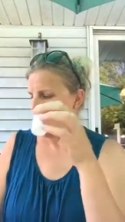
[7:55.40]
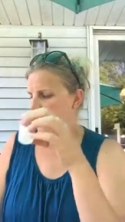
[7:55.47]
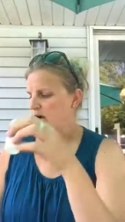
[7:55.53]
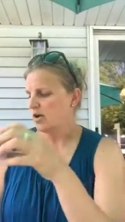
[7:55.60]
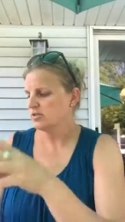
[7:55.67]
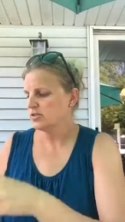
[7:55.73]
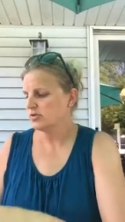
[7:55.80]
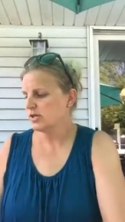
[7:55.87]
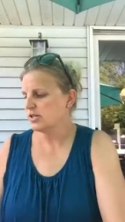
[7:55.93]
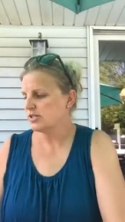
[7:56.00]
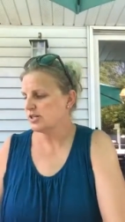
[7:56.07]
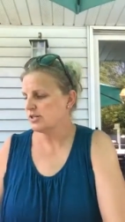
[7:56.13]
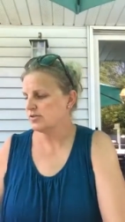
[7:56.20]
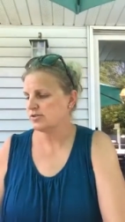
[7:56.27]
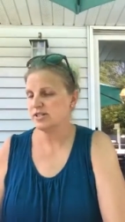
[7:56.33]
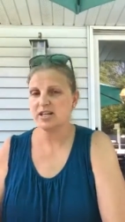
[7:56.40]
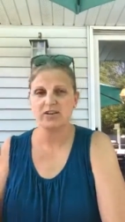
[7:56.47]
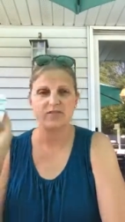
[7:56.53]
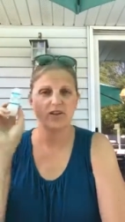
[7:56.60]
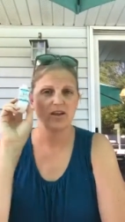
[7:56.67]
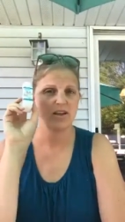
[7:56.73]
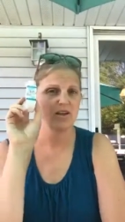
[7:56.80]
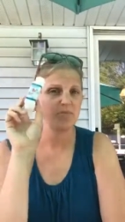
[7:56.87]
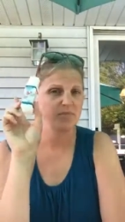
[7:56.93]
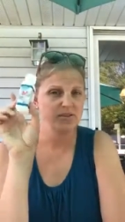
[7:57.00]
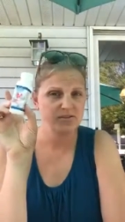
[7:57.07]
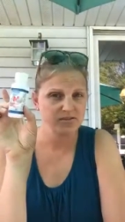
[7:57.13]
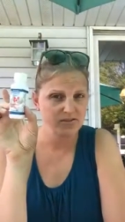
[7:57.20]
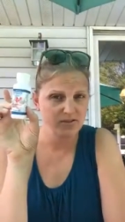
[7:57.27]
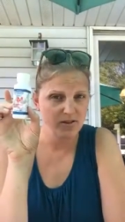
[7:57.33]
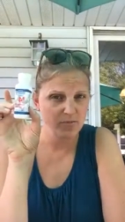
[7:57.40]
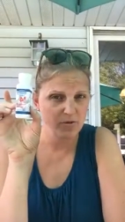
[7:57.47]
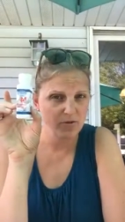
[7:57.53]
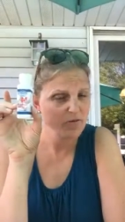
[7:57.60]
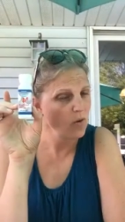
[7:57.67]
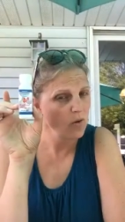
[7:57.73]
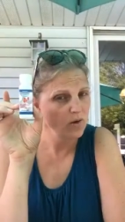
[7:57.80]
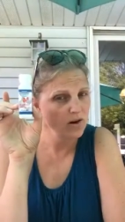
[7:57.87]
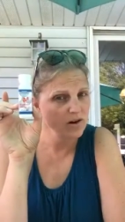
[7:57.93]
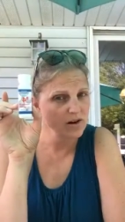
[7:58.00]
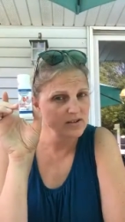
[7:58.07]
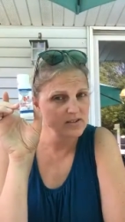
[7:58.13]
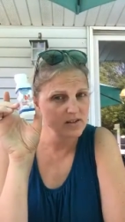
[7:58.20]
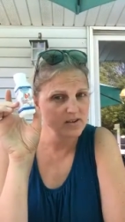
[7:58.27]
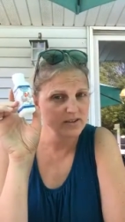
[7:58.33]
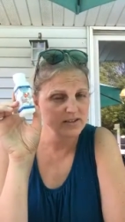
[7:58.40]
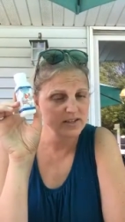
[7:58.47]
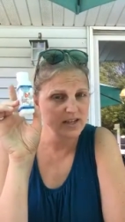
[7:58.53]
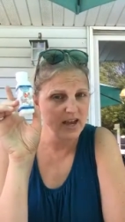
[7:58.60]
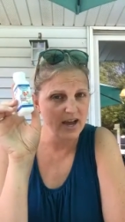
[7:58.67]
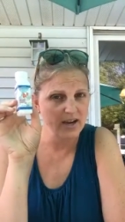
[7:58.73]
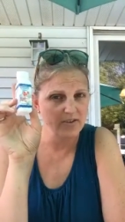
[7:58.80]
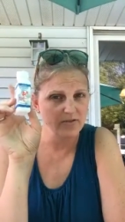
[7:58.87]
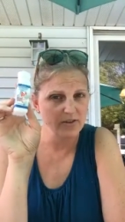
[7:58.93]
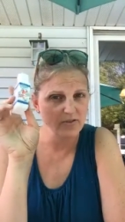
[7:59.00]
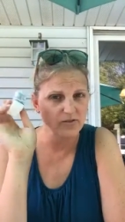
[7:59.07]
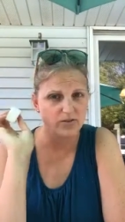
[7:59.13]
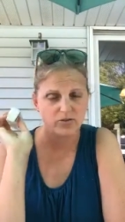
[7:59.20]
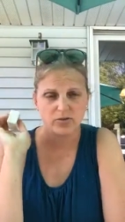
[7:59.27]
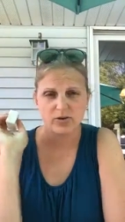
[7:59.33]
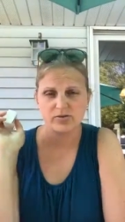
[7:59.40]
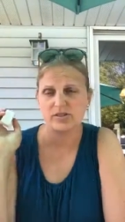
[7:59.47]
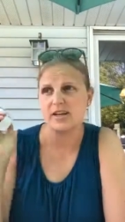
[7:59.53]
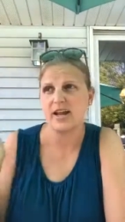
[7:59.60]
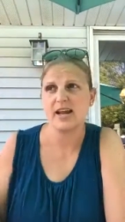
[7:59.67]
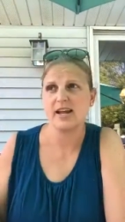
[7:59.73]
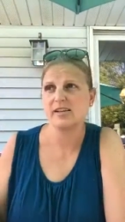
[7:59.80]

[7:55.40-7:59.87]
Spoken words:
Also continued to give him the number 4 as long as he had a fever throughout the day,